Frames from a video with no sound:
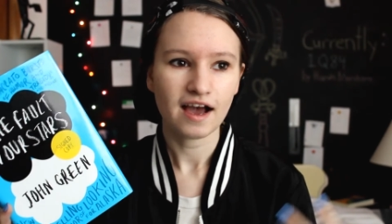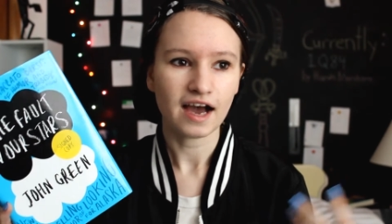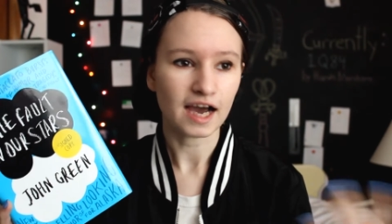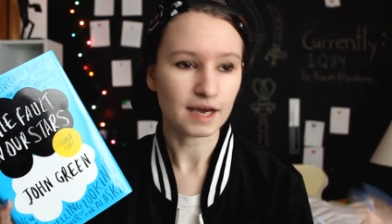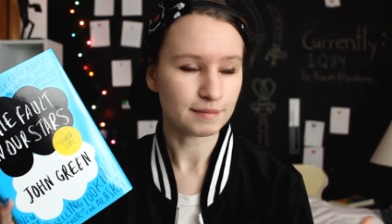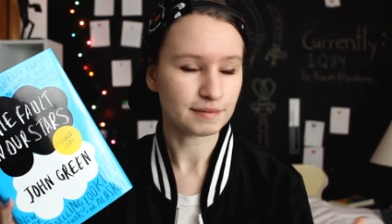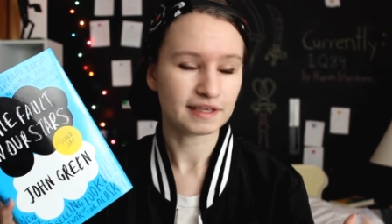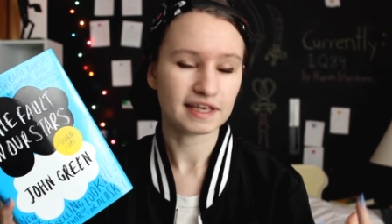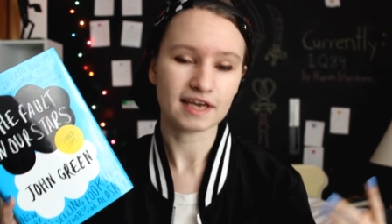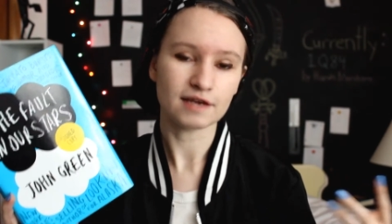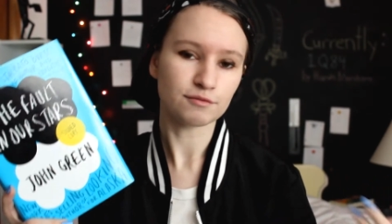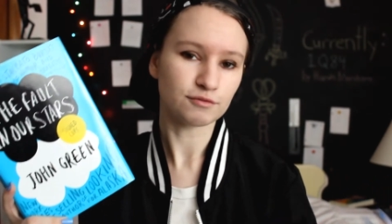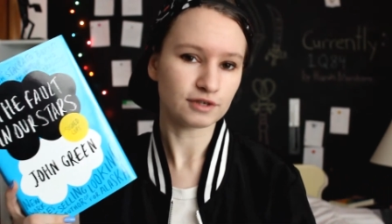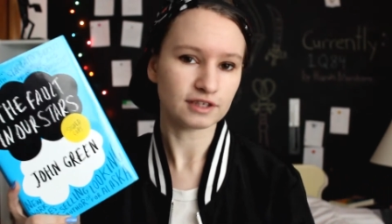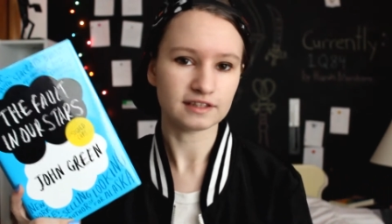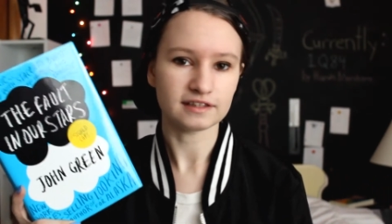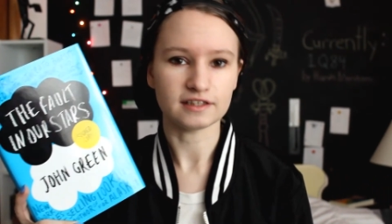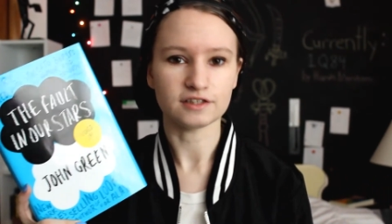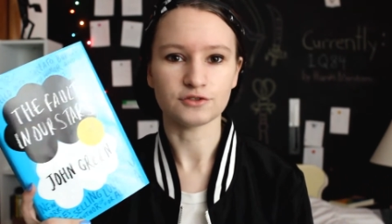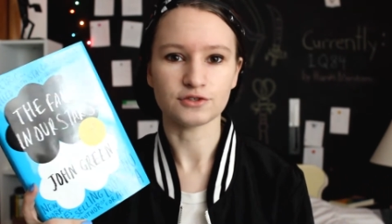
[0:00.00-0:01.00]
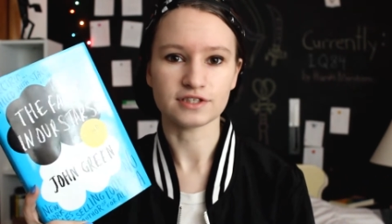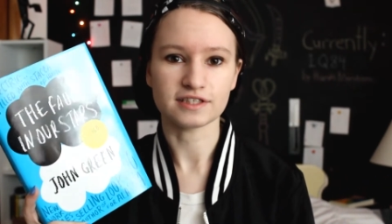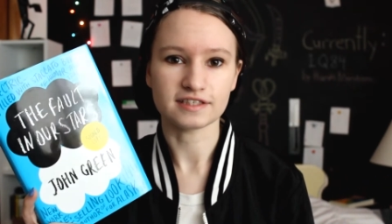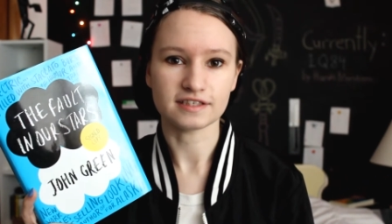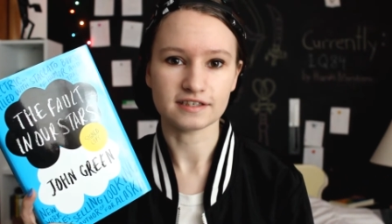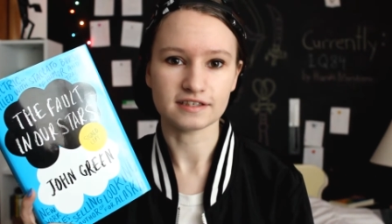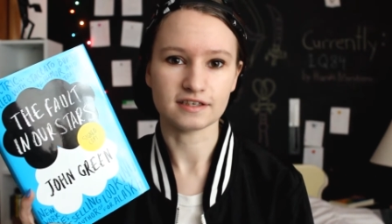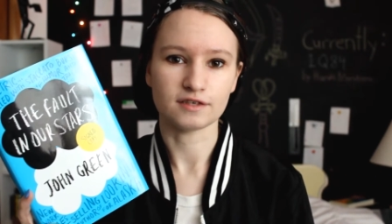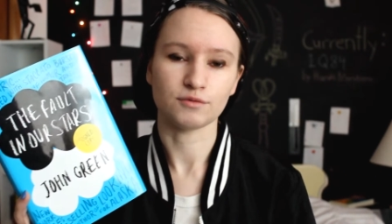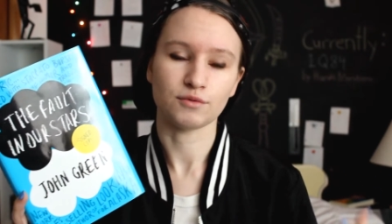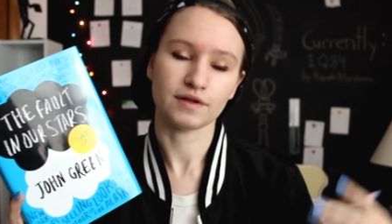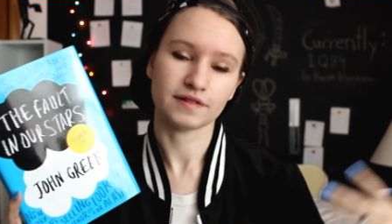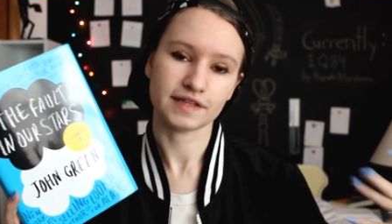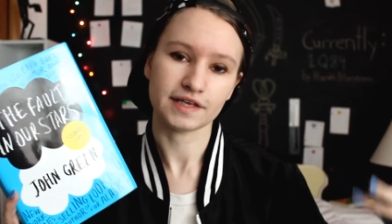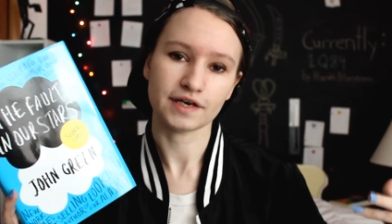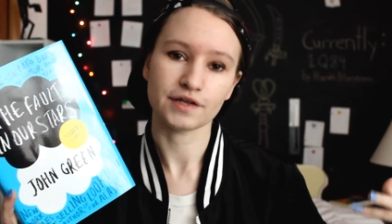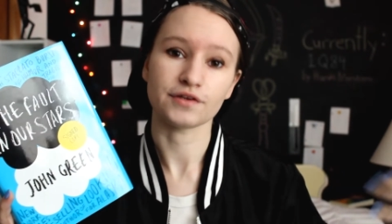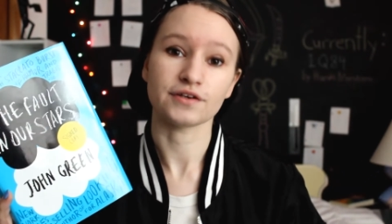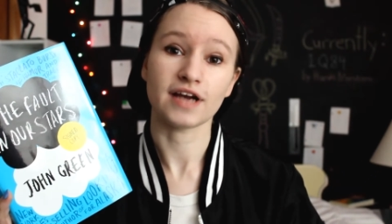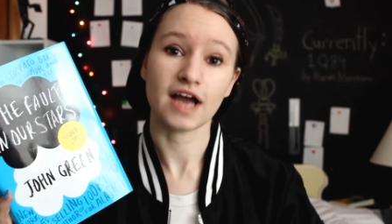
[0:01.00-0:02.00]
I became really interested in what
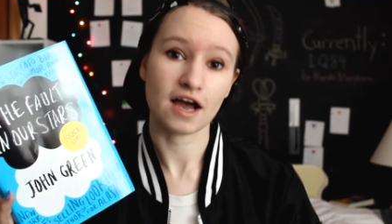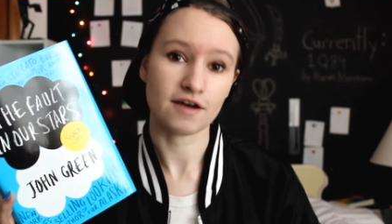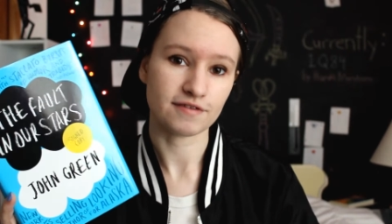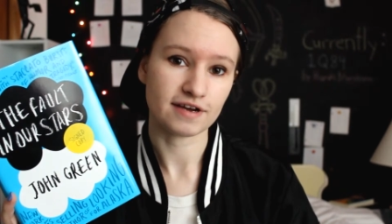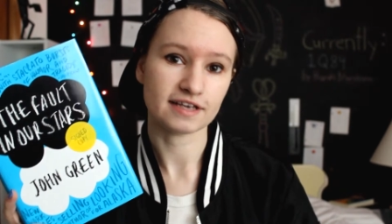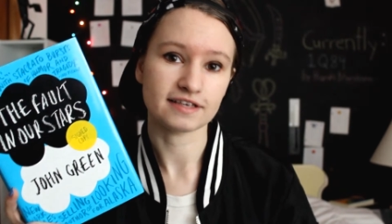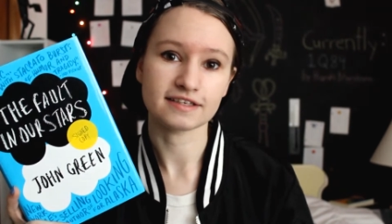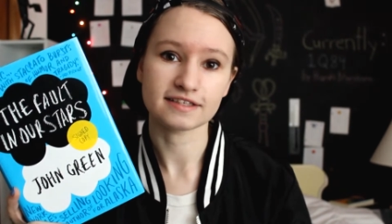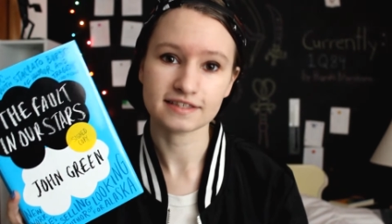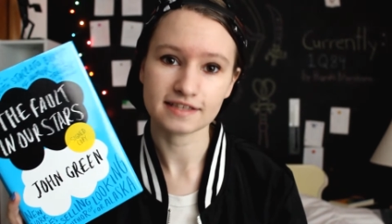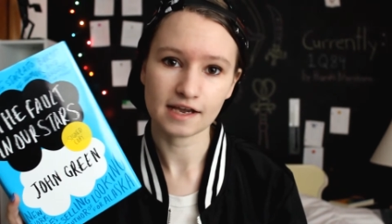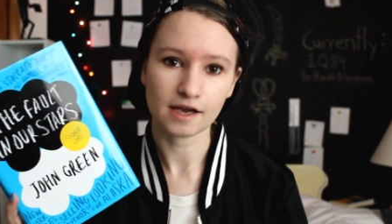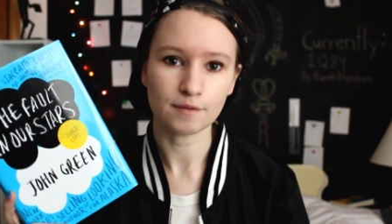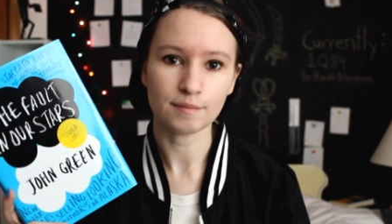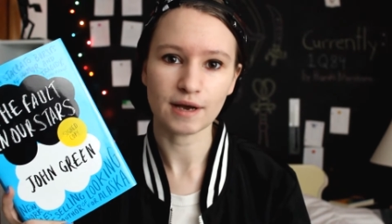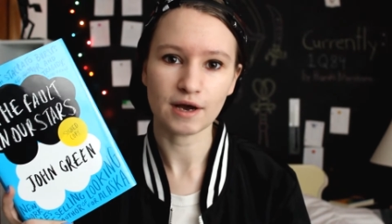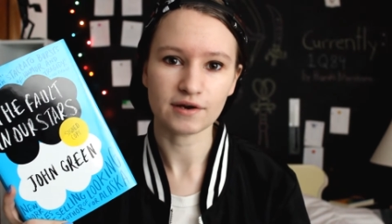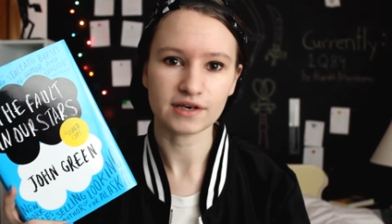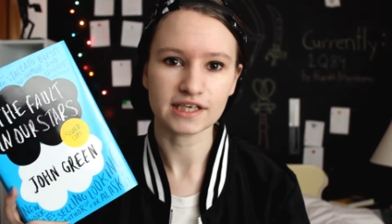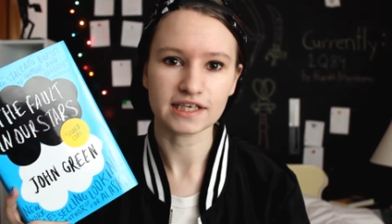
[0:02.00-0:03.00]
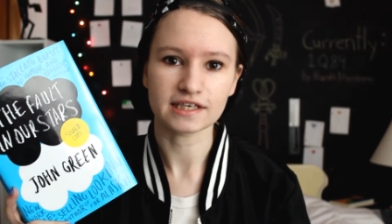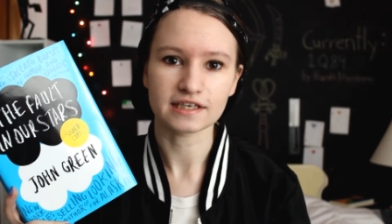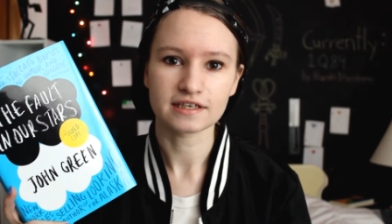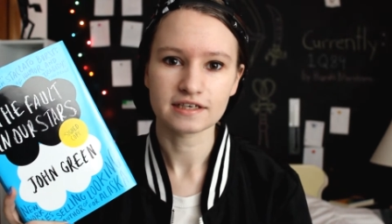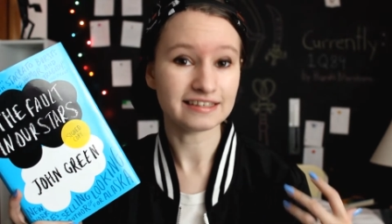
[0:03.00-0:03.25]
the other half had to say about it.